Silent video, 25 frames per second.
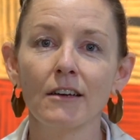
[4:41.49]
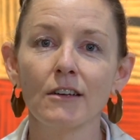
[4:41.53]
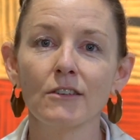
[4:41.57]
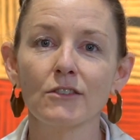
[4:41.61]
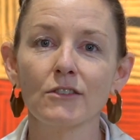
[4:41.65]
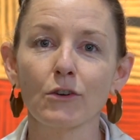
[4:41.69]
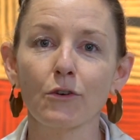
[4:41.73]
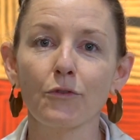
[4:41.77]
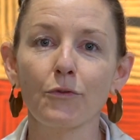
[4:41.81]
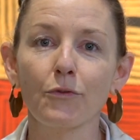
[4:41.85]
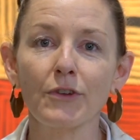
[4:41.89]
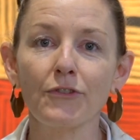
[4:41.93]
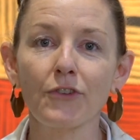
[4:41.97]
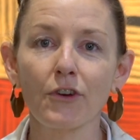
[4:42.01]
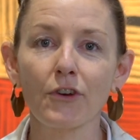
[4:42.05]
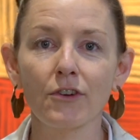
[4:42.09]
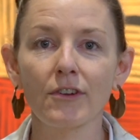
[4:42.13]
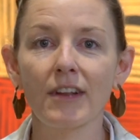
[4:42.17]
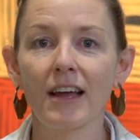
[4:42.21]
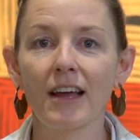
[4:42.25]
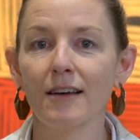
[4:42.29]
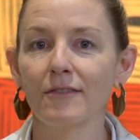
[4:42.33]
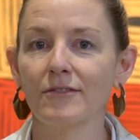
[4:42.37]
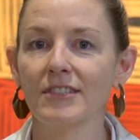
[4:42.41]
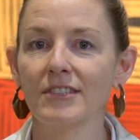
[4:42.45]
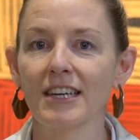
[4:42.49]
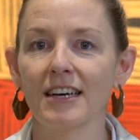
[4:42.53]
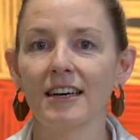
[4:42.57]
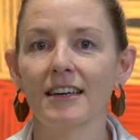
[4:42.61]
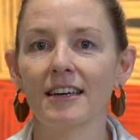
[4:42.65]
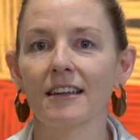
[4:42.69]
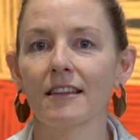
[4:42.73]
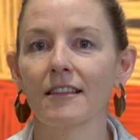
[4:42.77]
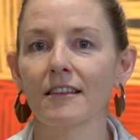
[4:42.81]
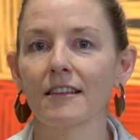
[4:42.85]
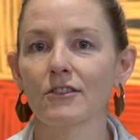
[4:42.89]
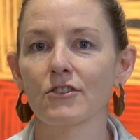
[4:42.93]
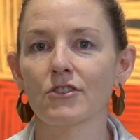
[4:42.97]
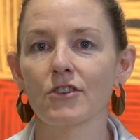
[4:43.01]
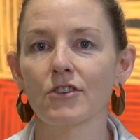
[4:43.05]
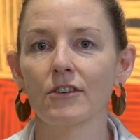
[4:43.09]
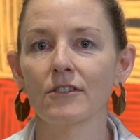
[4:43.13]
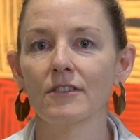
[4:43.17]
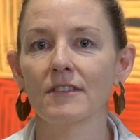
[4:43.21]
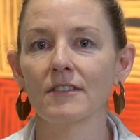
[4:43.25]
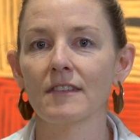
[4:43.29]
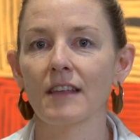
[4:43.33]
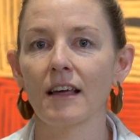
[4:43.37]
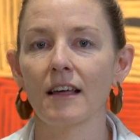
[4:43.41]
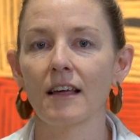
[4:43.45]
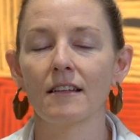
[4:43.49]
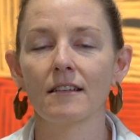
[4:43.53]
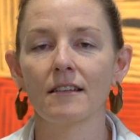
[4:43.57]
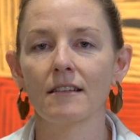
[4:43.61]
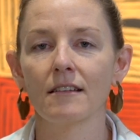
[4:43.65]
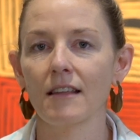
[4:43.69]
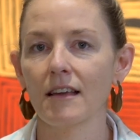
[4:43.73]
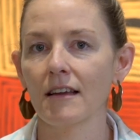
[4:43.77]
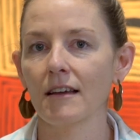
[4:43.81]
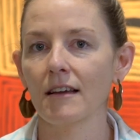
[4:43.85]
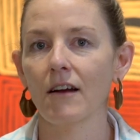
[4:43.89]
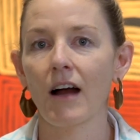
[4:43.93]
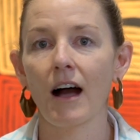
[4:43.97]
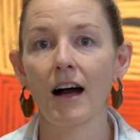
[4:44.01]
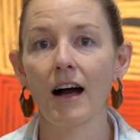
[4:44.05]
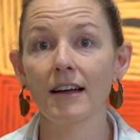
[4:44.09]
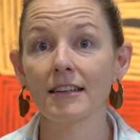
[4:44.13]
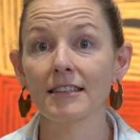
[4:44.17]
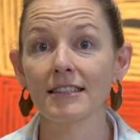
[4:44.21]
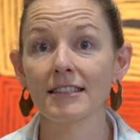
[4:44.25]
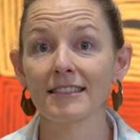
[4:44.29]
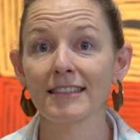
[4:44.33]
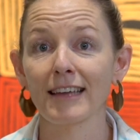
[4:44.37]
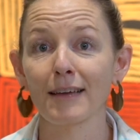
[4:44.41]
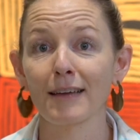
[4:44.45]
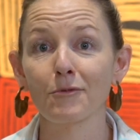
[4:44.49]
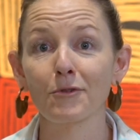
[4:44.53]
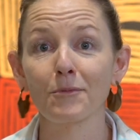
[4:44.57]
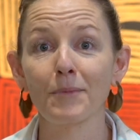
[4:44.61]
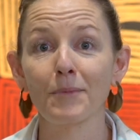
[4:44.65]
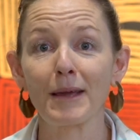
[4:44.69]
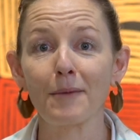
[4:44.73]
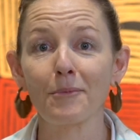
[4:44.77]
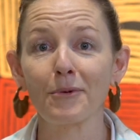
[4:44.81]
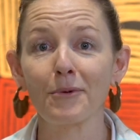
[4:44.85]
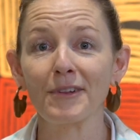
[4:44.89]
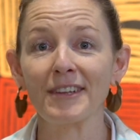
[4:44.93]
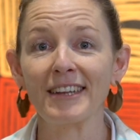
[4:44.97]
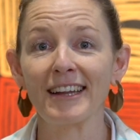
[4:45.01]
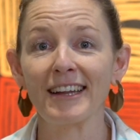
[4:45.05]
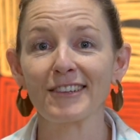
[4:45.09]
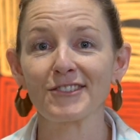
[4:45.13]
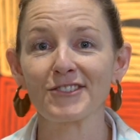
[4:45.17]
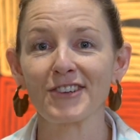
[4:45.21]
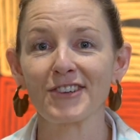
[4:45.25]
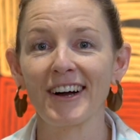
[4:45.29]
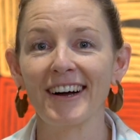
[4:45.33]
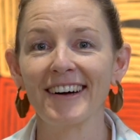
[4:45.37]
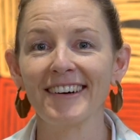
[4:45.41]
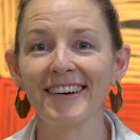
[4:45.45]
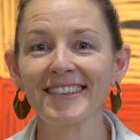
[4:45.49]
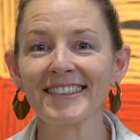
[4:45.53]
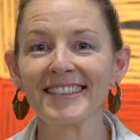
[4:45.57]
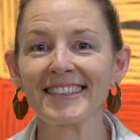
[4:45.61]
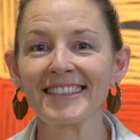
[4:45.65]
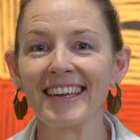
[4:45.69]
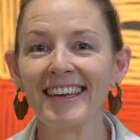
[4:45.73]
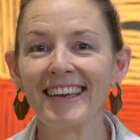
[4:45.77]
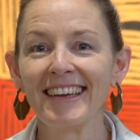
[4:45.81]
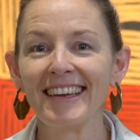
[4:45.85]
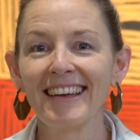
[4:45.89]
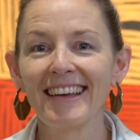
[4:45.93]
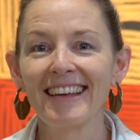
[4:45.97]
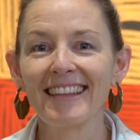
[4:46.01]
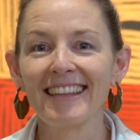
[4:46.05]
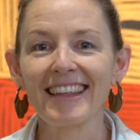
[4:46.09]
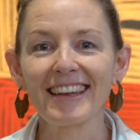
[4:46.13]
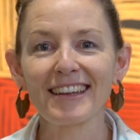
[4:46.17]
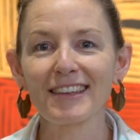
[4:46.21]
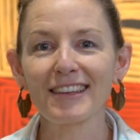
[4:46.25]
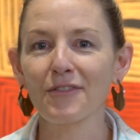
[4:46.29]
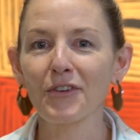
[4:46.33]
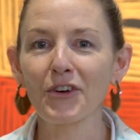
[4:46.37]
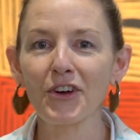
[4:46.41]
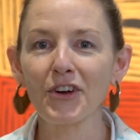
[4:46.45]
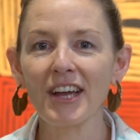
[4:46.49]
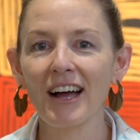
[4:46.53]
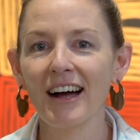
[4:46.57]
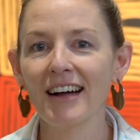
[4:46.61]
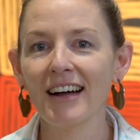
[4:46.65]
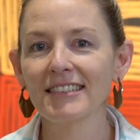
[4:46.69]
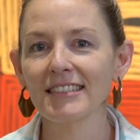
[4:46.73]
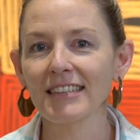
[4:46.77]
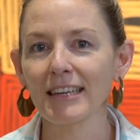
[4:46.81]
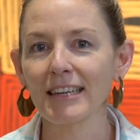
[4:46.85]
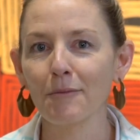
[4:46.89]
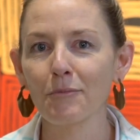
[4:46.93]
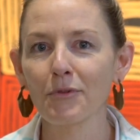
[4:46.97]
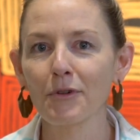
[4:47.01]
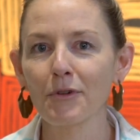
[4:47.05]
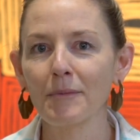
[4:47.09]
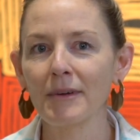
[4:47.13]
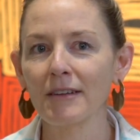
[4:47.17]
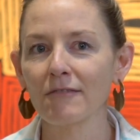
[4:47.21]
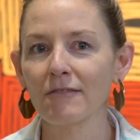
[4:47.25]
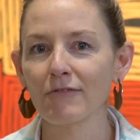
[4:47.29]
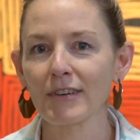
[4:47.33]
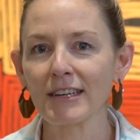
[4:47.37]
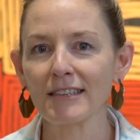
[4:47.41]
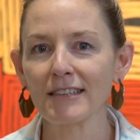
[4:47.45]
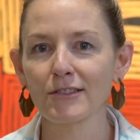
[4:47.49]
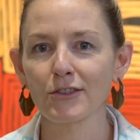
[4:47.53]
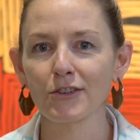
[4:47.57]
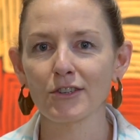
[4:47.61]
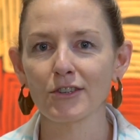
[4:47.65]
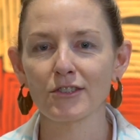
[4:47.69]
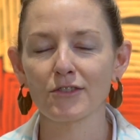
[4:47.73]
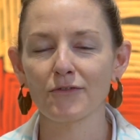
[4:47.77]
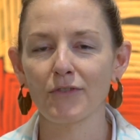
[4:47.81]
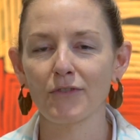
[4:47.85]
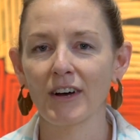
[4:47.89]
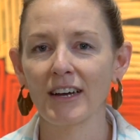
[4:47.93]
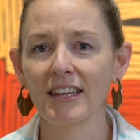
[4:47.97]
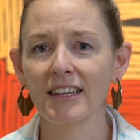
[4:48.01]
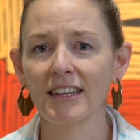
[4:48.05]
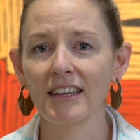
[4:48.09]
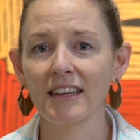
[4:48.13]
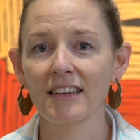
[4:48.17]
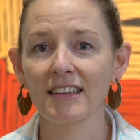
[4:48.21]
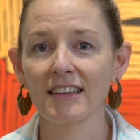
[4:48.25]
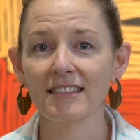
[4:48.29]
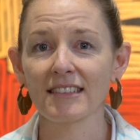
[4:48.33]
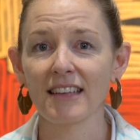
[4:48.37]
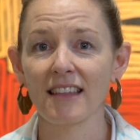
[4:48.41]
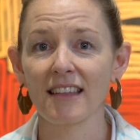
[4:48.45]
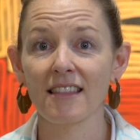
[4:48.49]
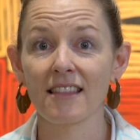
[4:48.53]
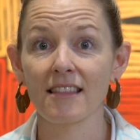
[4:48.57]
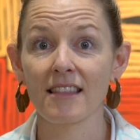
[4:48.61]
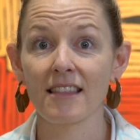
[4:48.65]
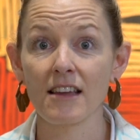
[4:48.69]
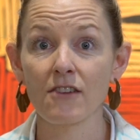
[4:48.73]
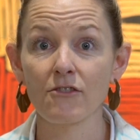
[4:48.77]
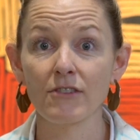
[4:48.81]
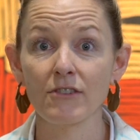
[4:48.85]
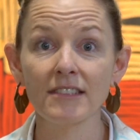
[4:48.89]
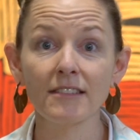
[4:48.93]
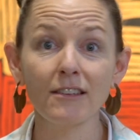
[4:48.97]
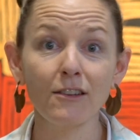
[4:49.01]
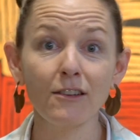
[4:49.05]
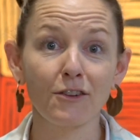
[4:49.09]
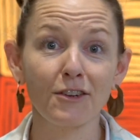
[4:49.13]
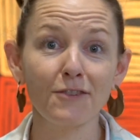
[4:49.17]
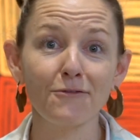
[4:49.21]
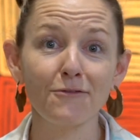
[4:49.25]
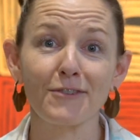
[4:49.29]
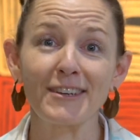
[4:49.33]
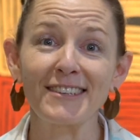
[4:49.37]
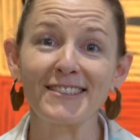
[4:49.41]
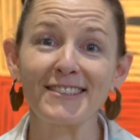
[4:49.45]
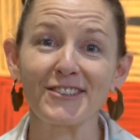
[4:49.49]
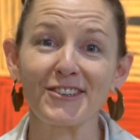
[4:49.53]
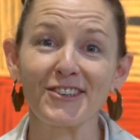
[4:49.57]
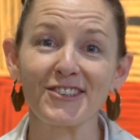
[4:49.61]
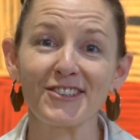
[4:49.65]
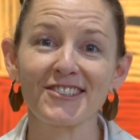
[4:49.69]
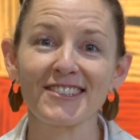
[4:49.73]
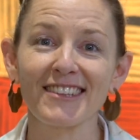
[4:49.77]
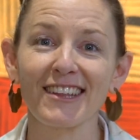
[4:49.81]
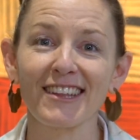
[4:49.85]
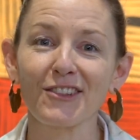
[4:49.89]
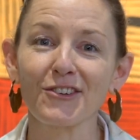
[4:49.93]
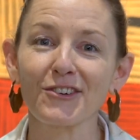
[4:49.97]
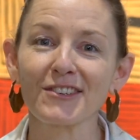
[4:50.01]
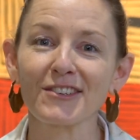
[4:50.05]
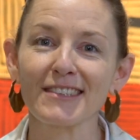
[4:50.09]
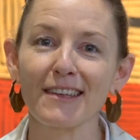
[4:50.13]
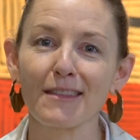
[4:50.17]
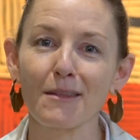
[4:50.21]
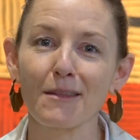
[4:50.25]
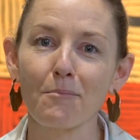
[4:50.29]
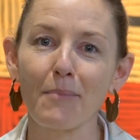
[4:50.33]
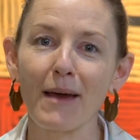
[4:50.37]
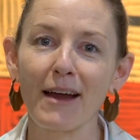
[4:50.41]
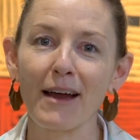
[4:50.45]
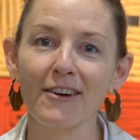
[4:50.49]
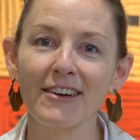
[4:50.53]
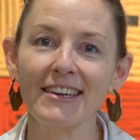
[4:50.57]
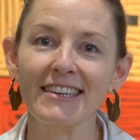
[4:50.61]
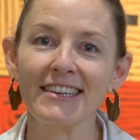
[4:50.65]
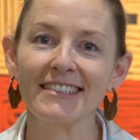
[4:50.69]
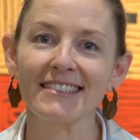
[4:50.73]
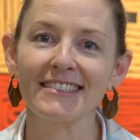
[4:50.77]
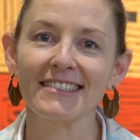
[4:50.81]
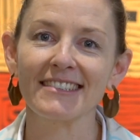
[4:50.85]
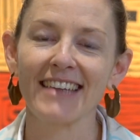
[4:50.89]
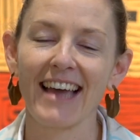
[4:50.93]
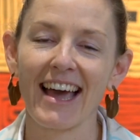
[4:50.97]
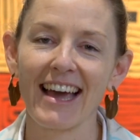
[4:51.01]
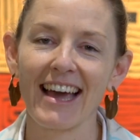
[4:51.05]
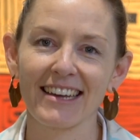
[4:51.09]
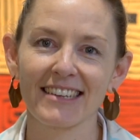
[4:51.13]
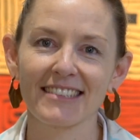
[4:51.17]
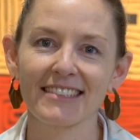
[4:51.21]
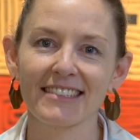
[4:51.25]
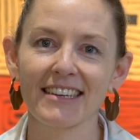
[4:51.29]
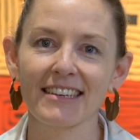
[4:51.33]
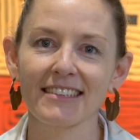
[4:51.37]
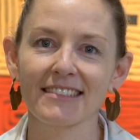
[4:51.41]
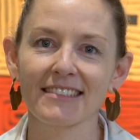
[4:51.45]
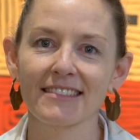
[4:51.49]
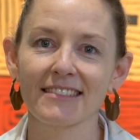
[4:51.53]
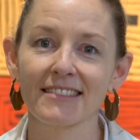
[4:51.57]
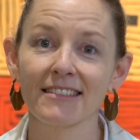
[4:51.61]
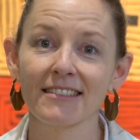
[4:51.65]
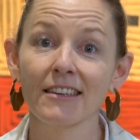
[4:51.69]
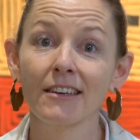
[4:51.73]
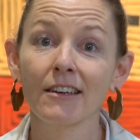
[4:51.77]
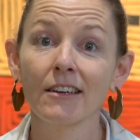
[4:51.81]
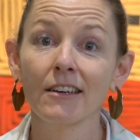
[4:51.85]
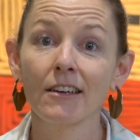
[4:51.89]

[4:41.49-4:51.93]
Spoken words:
So if we don't have data that shows that there aren't disabled people in our trials, then it's very hard to implement research findings. And there is a lot of research that looks at the barriers to access